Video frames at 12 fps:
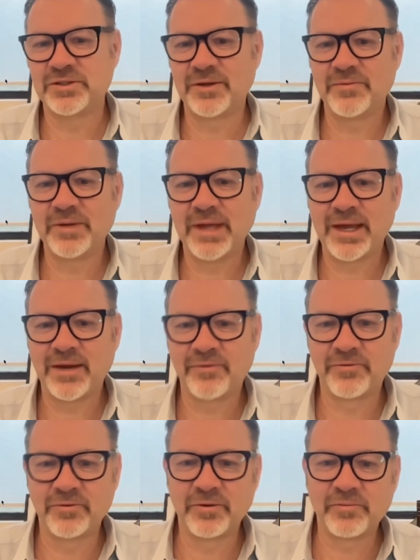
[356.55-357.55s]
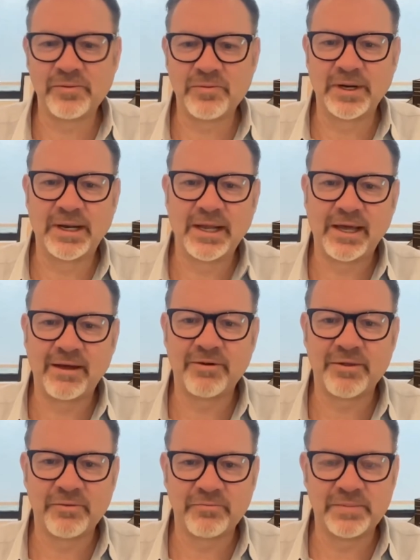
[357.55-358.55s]
that we had for what we wanted to have
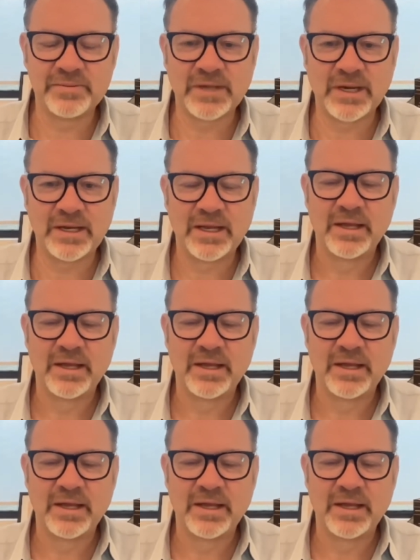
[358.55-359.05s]
on the website.